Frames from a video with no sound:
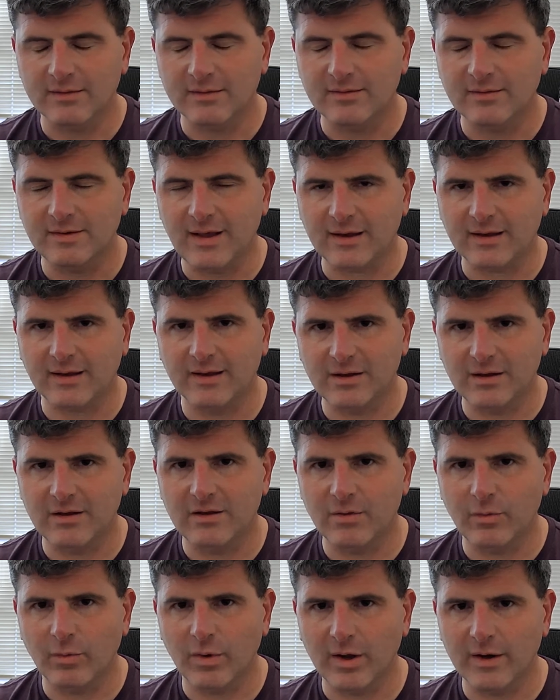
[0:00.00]
Second,
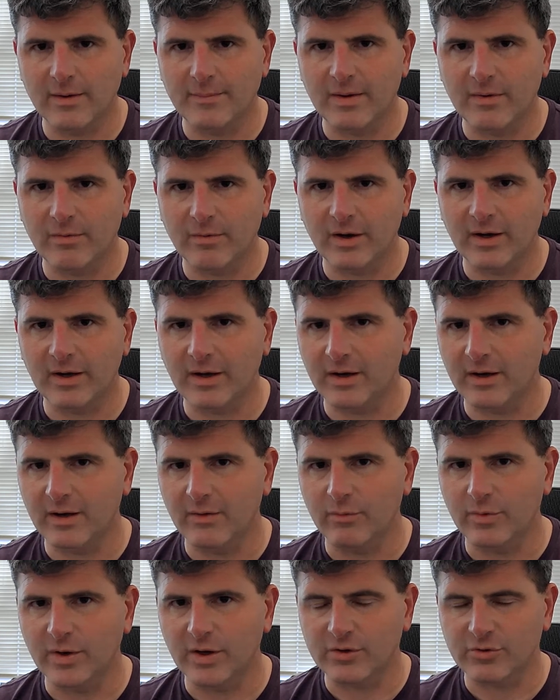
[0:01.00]
you want to be running
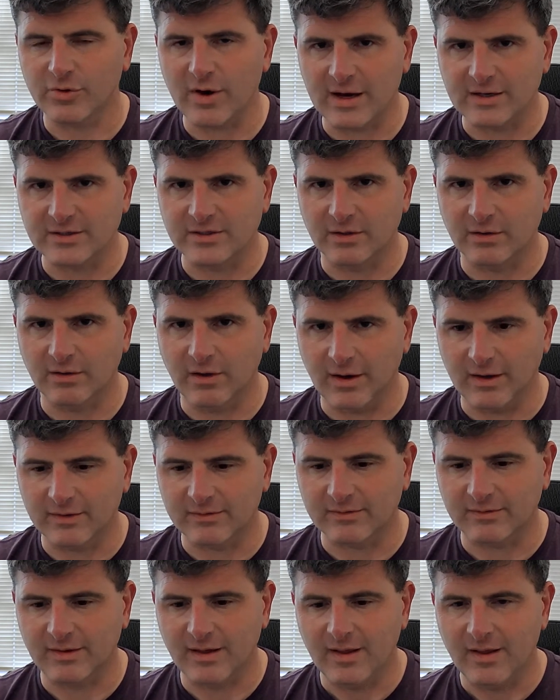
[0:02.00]
rear traction loss.
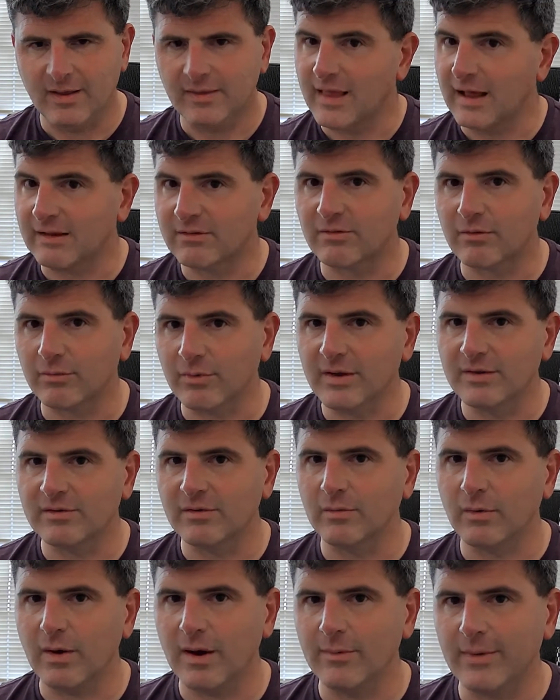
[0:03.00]
That's the
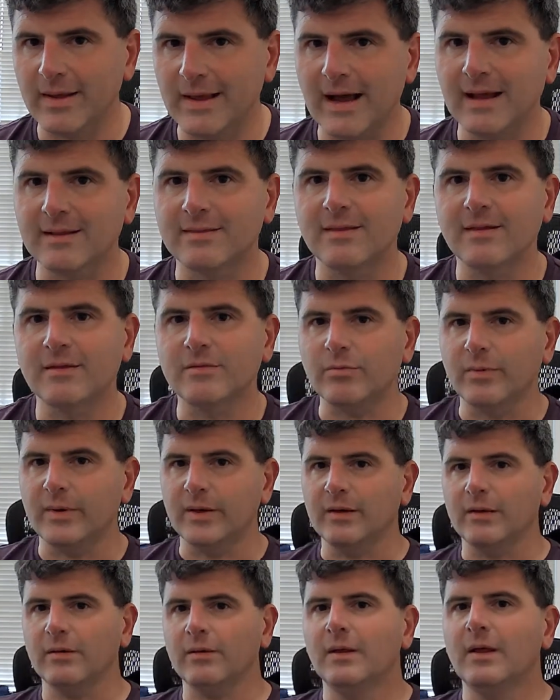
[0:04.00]
reason why we got this
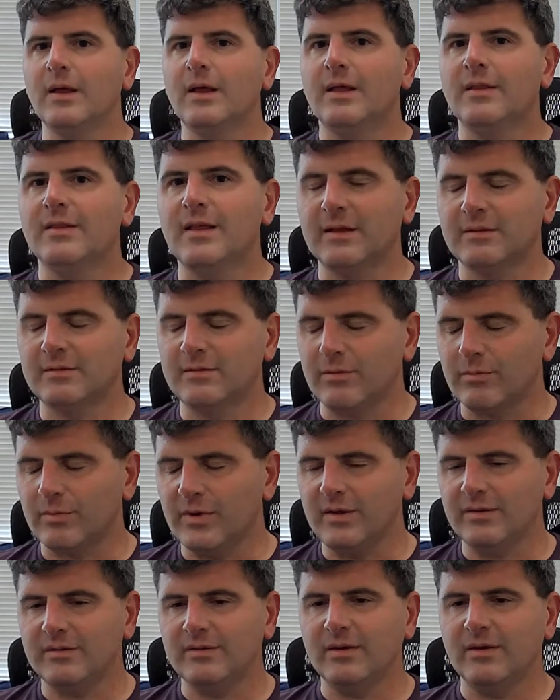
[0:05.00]
wheel. That's the
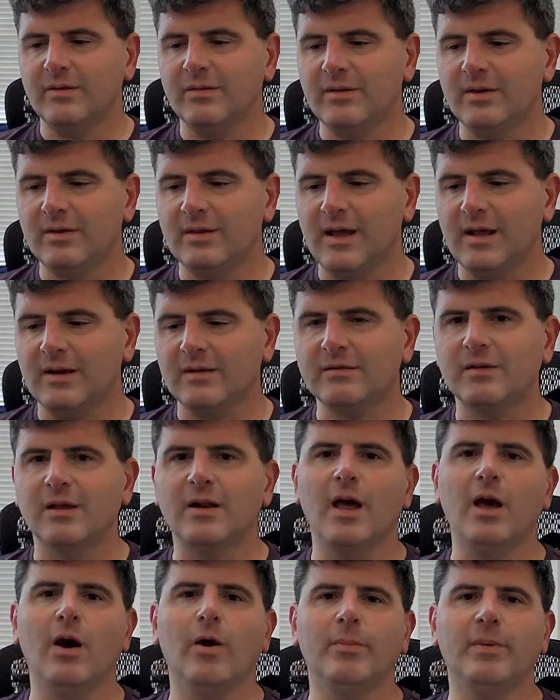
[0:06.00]
reason that it's going
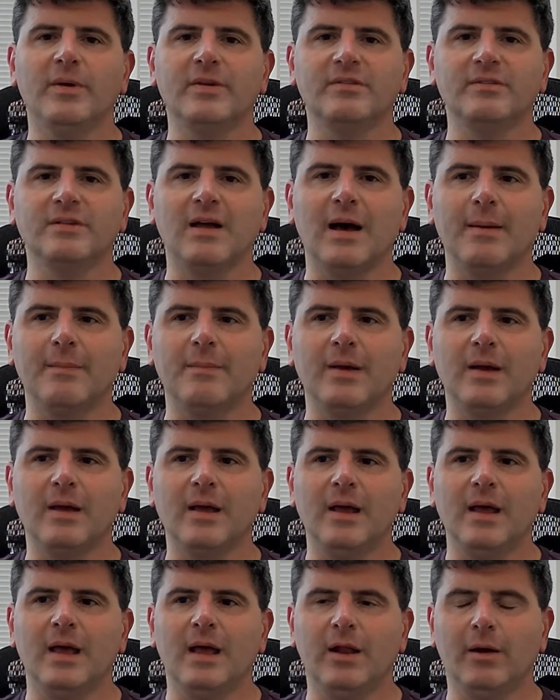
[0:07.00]
to help us
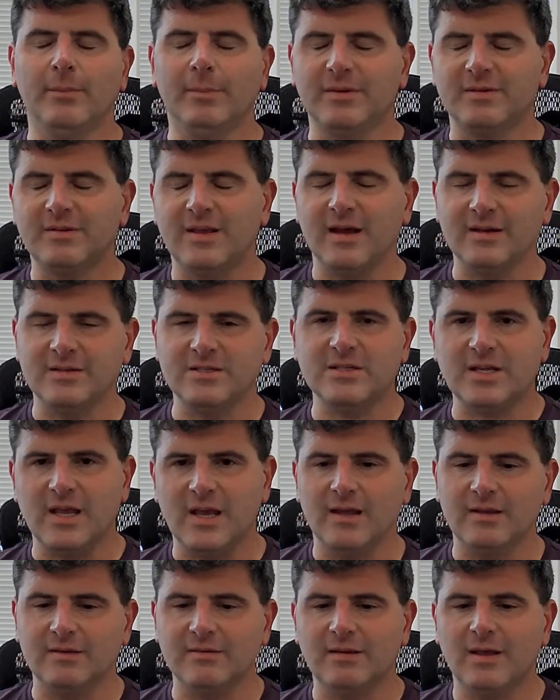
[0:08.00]
catch
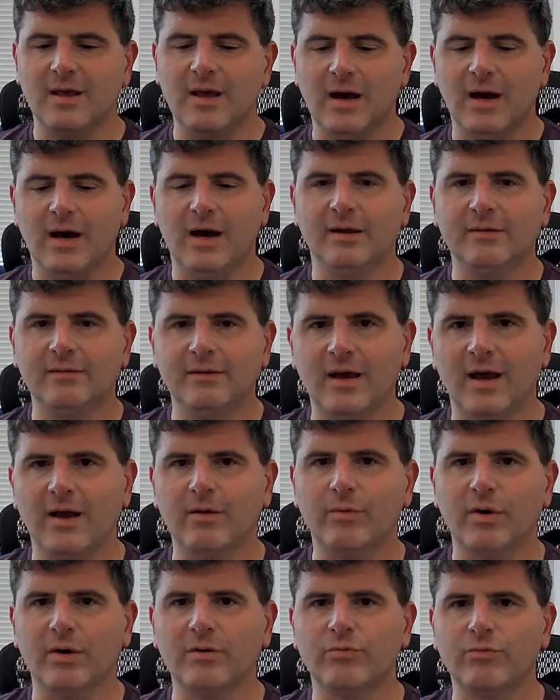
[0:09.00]
skids. Honestly, I
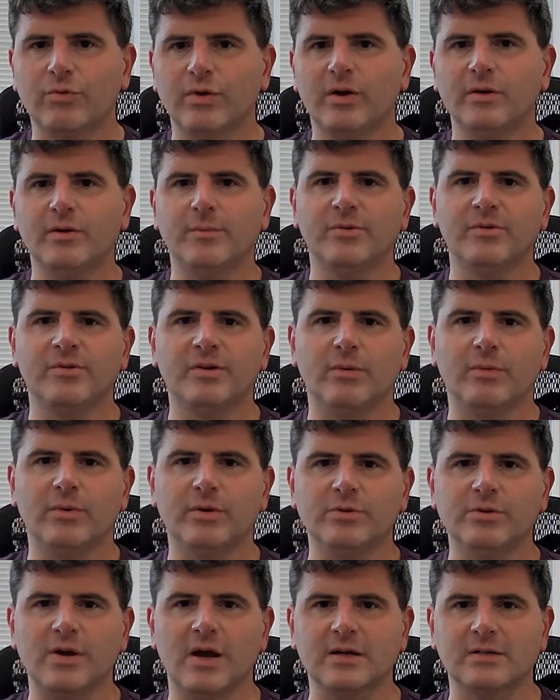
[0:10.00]
run 300% rear
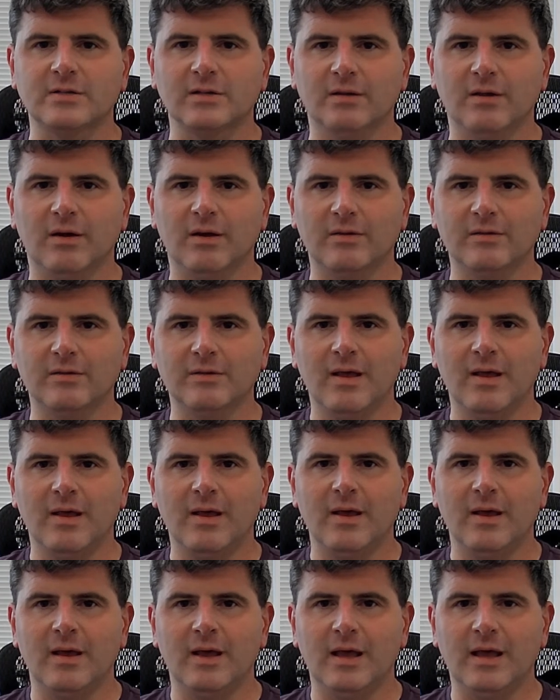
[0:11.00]
traction loss,
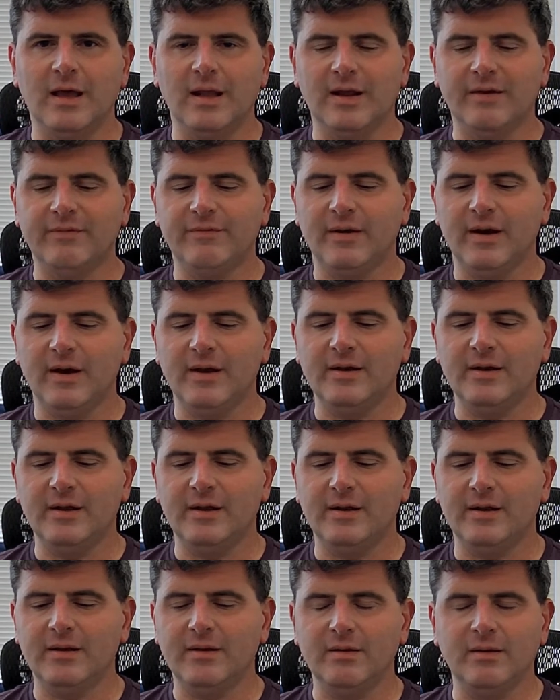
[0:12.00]
and I find
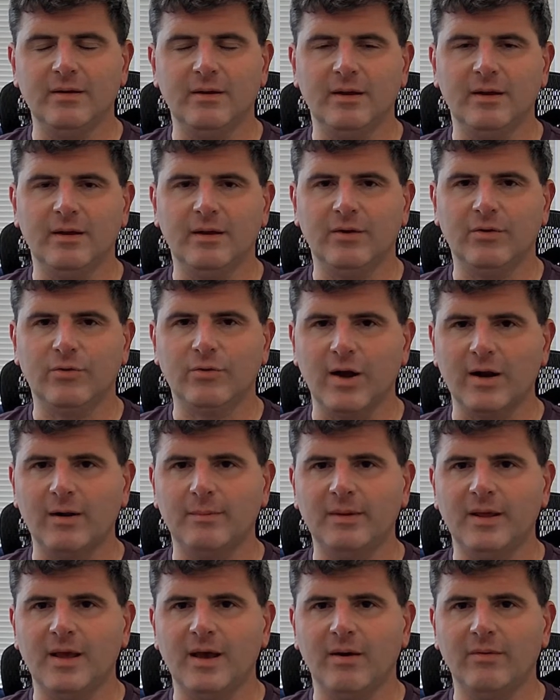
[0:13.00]
it
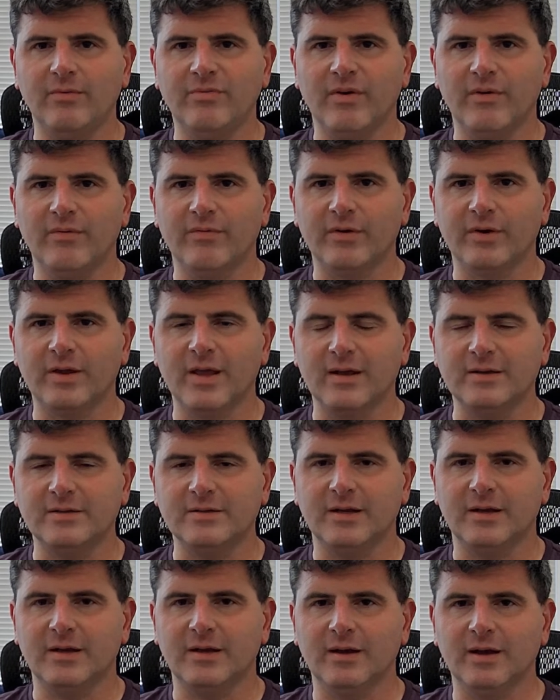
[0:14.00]
incredibly helpful for
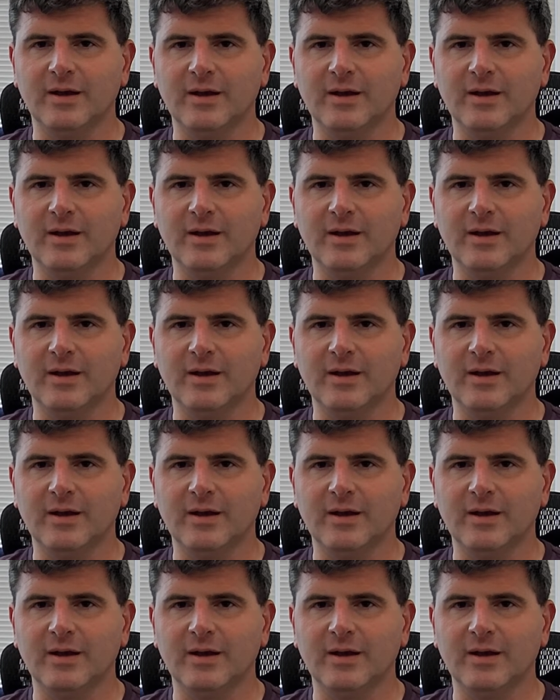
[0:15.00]
catching